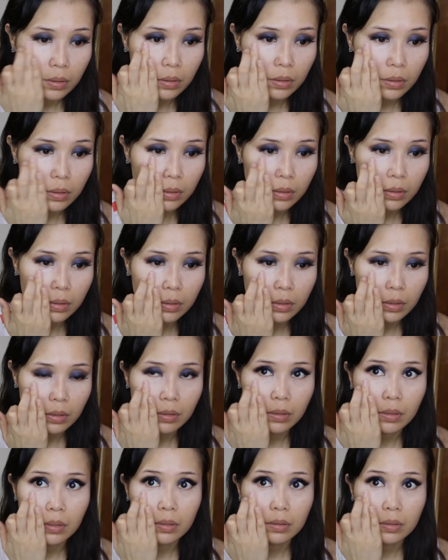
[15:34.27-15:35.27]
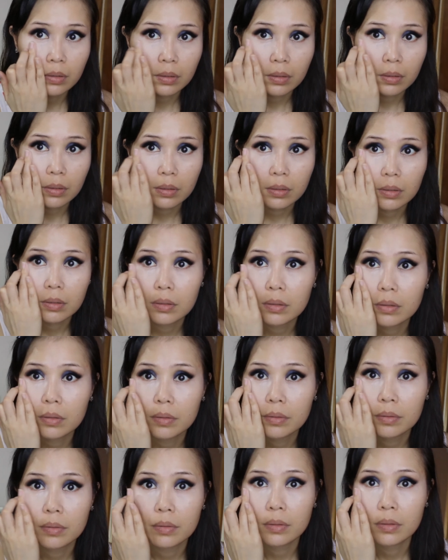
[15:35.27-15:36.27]
Yo, I think so.
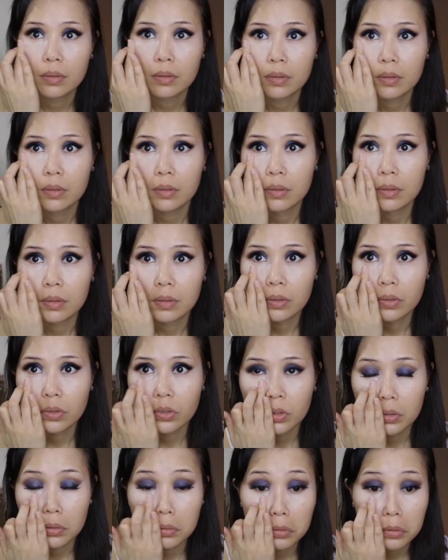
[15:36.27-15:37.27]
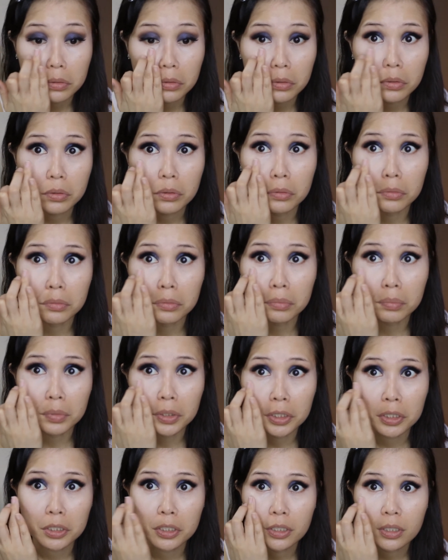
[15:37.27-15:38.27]
This looks too
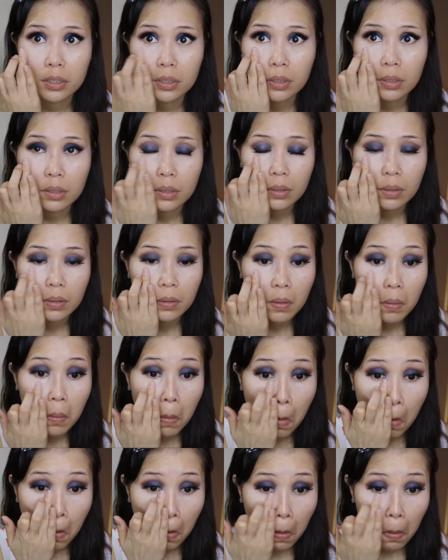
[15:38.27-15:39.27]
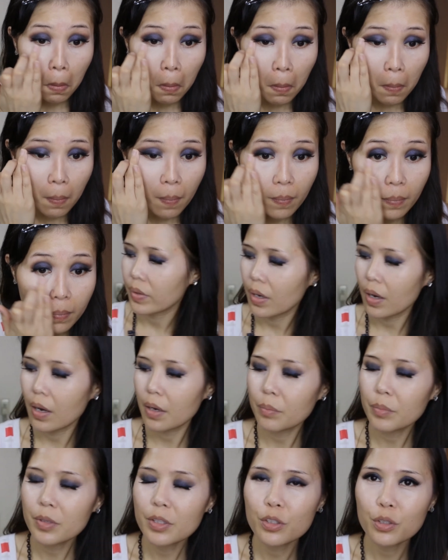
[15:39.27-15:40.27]
much.
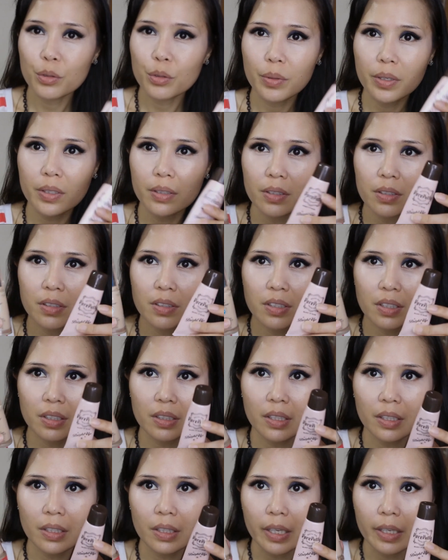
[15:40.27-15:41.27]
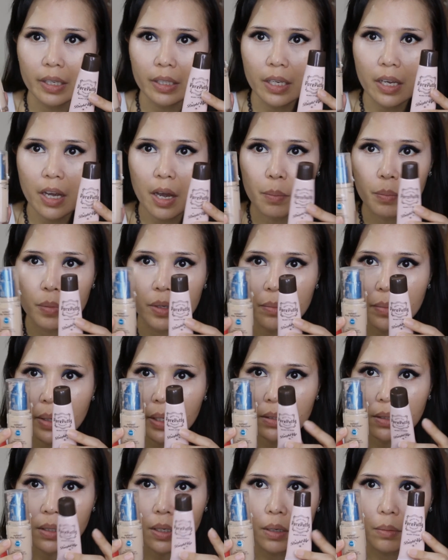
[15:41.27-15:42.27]
I've been doing this technique lately. I've been
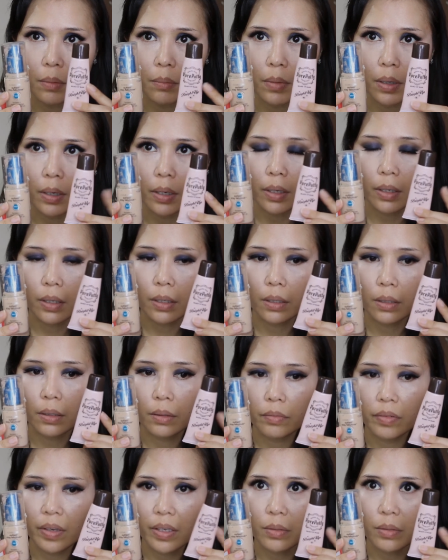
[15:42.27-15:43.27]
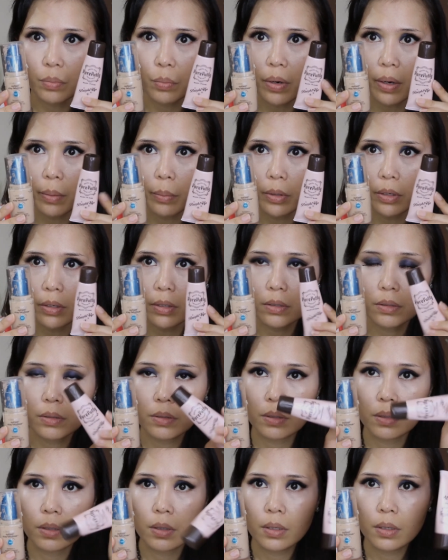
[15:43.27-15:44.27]
mixing my face primer.
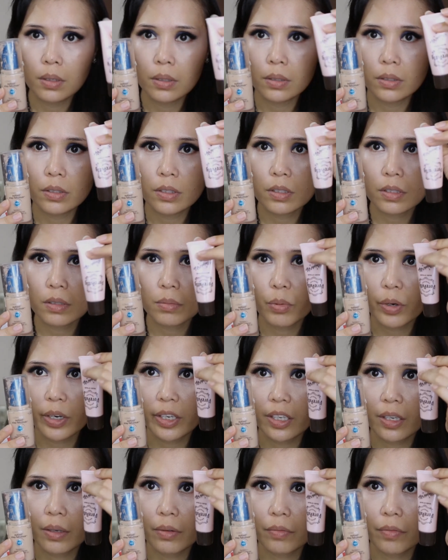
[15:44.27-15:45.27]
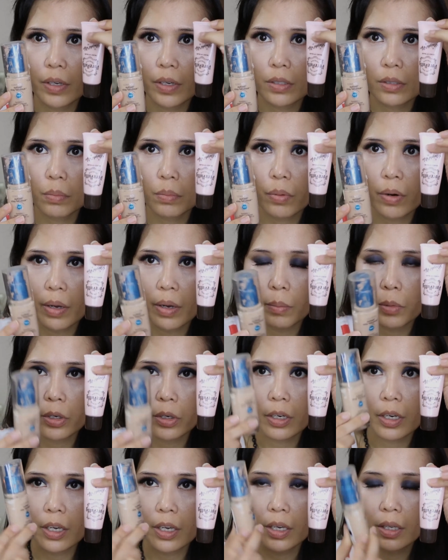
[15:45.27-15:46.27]
This is brightening face
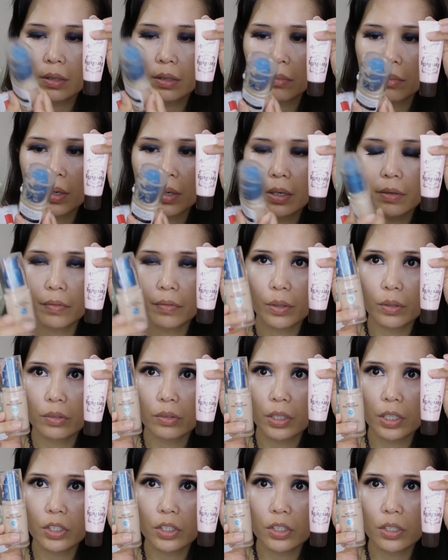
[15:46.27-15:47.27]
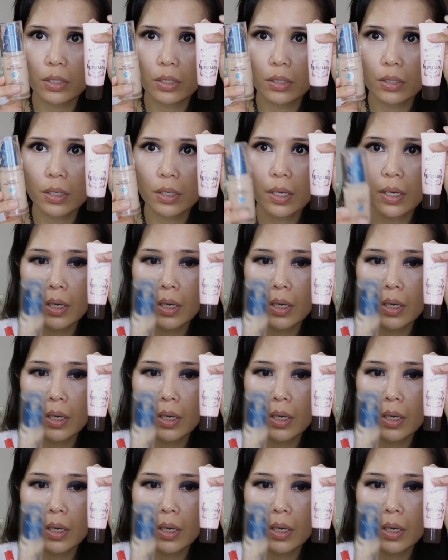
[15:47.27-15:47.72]
primer and my foundation.